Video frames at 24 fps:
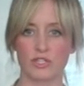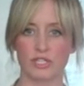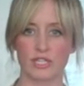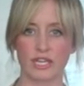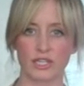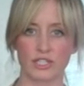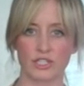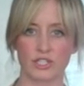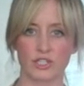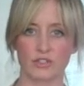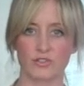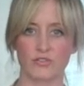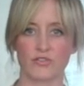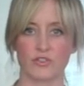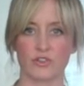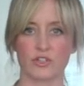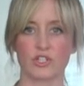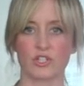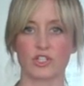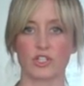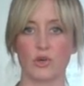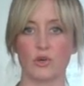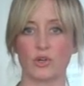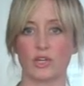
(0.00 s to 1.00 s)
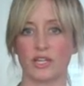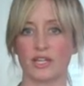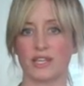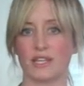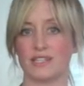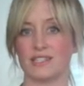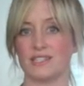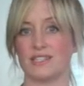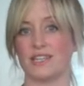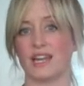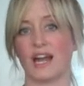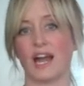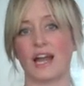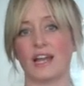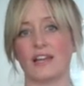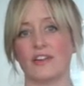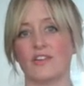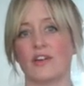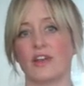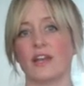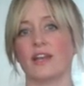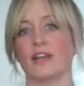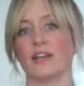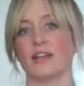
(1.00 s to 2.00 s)
section for soaking and
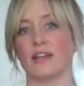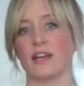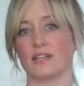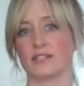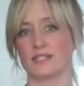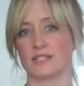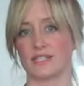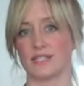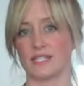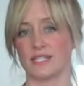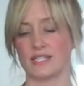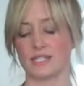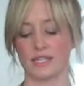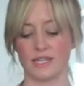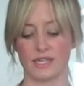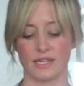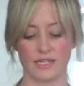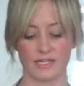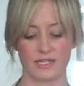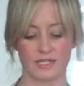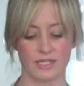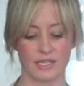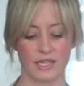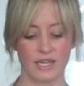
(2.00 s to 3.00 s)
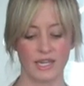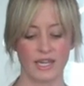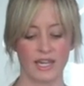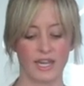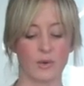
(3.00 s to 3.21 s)
dehydrating nuts and seeds,